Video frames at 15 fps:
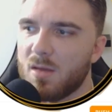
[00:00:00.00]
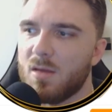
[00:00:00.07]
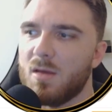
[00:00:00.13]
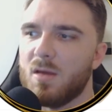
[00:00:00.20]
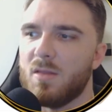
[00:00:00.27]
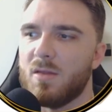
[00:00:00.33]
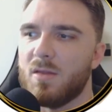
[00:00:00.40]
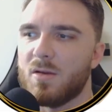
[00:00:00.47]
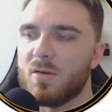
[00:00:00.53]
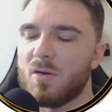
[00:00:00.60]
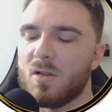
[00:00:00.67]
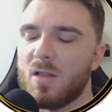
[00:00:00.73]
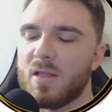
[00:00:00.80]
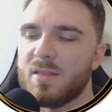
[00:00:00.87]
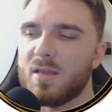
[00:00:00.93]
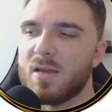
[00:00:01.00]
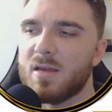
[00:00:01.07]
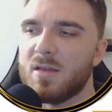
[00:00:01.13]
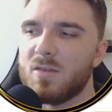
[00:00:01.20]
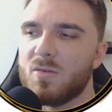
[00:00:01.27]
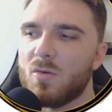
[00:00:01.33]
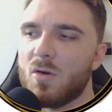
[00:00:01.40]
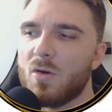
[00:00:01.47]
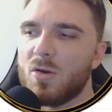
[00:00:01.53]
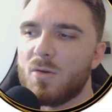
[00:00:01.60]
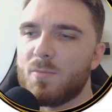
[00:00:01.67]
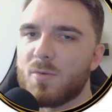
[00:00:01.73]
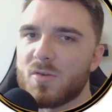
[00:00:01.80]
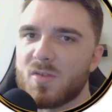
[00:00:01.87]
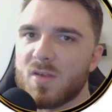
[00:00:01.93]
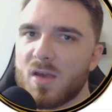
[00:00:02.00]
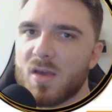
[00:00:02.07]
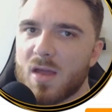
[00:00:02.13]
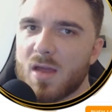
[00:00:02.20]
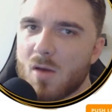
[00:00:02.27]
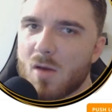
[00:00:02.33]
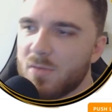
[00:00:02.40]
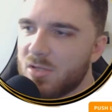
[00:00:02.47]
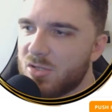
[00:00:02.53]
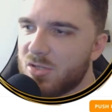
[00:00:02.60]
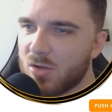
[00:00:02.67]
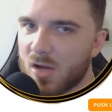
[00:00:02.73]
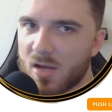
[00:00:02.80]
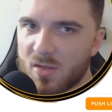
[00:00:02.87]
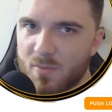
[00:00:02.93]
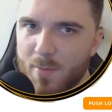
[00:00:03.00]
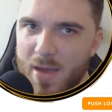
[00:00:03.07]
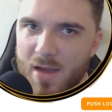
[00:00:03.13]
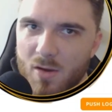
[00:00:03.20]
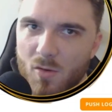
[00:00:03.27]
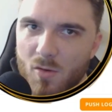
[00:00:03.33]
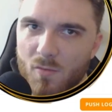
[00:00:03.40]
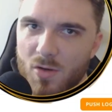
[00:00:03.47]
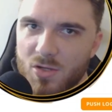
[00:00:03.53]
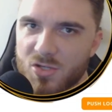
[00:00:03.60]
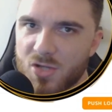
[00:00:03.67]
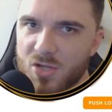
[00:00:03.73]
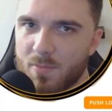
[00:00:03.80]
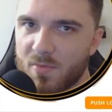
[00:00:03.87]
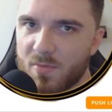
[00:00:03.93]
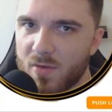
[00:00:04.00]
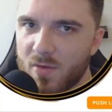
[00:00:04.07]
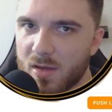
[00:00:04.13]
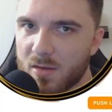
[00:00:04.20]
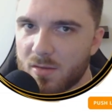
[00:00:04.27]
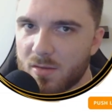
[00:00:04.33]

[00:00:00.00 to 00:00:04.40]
And then you're going to let that get to 100%. I'll meet you guys back over at Shopify.